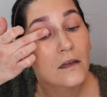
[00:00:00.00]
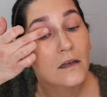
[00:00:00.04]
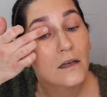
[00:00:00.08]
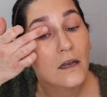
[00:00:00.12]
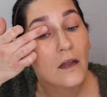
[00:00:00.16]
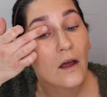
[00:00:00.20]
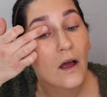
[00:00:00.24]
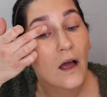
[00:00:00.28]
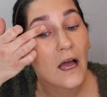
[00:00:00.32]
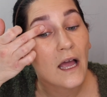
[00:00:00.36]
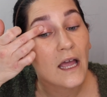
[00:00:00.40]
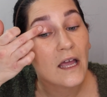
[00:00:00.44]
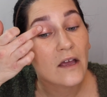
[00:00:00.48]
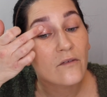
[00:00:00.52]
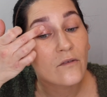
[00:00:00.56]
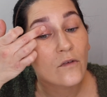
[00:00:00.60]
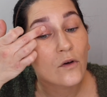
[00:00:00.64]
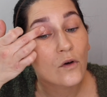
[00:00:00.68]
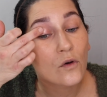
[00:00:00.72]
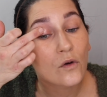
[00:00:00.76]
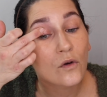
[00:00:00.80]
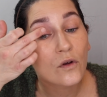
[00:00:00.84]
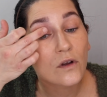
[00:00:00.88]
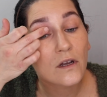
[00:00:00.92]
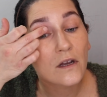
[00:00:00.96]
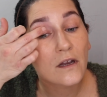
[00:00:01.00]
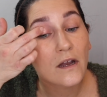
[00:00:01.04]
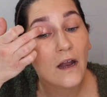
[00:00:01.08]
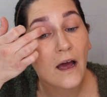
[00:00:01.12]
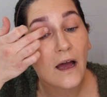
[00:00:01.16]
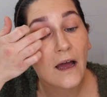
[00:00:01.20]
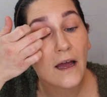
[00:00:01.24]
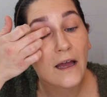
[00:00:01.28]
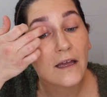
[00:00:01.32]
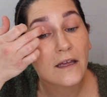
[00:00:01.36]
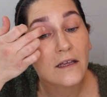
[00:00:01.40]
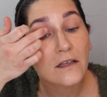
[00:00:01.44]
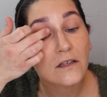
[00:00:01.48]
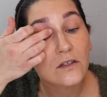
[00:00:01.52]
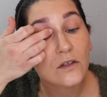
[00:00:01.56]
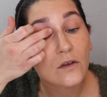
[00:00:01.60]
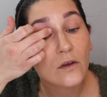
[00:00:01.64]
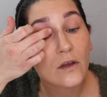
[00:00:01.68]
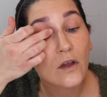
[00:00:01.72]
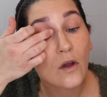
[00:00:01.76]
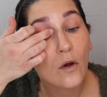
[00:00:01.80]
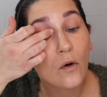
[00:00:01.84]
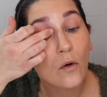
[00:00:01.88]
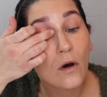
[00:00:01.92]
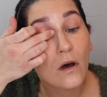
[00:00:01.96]
Now I have hooded eyes, so
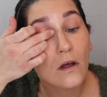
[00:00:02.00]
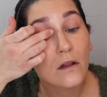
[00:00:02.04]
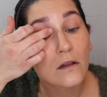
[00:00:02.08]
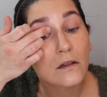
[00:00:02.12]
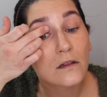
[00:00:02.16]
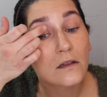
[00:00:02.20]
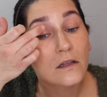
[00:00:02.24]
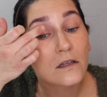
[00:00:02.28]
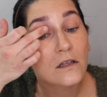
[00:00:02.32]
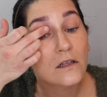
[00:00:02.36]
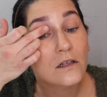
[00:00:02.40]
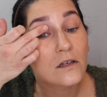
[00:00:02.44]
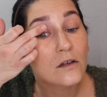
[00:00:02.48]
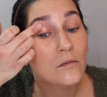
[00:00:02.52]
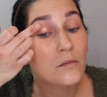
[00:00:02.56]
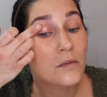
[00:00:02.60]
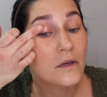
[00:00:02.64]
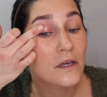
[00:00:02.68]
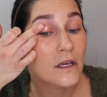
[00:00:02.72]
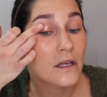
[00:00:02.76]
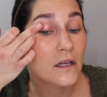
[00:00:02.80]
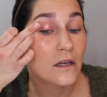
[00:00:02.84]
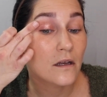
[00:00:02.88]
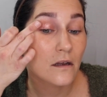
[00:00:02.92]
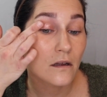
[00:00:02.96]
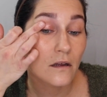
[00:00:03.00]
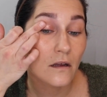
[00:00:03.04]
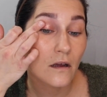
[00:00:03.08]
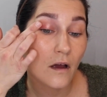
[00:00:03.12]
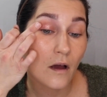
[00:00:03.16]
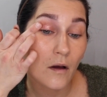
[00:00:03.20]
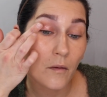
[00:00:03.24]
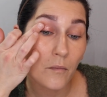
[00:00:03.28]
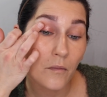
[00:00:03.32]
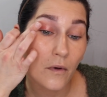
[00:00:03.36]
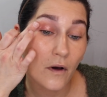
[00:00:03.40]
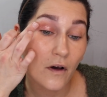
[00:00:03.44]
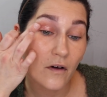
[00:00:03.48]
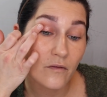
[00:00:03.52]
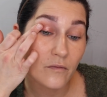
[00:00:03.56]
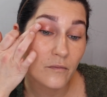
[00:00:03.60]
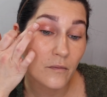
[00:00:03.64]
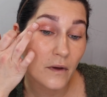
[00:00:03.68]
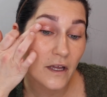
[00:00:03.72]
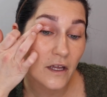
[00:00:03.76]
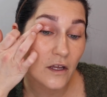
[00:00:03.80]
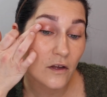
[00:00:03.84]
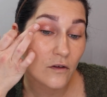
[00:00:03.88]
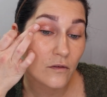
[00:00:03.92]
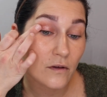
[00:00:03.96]
I go a little bit above
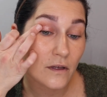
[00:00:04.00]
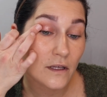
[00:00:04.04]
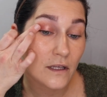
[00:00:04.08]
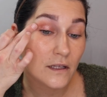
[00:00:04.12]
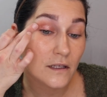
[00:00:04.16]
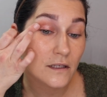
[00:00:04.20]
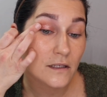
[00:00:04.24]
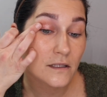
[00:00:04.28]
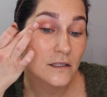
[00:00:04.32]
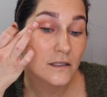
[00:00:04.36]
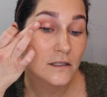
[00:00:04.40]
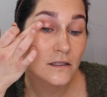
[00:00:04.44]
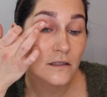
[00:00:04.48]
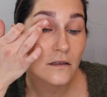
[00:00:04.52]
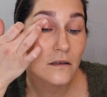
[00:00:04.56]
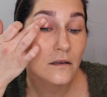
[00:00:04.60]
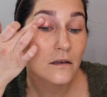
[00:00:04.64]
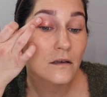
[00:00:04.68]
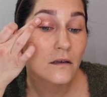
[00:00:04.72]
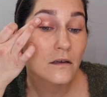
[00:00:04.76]
my crease,